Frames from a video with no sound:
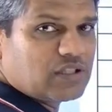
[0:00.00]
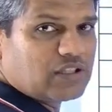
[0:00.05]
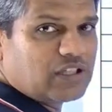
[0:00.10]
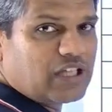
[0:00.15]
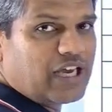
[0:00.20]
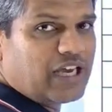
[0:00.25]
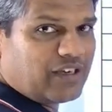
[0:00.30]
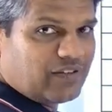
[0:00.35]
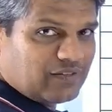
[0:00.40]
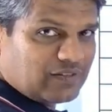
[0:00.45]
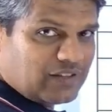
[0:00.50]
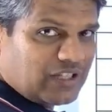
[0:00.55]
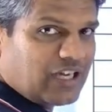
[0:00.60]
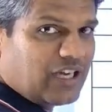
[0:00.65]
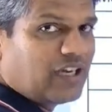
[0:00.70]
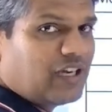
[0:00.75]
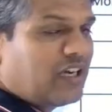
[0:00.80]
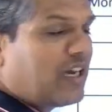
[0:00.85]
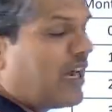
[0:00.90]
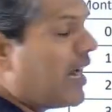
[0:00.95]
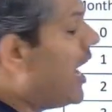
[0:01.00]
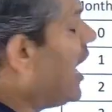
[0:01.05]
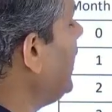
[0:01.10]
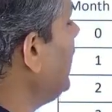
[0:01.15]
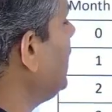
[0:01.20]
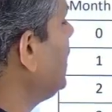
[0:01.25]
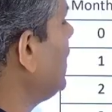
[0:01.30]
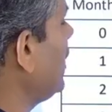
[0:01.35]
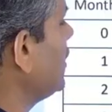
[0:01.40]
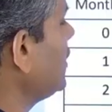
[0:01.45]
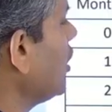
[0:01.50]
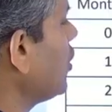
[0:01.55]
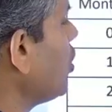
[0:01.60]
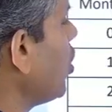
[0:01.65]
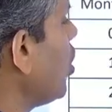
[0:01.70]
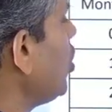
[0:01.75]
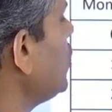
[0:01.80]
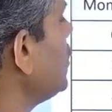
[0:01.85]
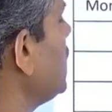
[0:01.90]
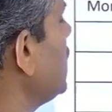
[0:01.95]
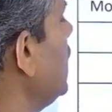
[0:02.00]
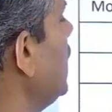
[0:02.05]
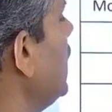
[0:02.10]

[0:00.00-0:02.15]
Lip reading: The height, the growth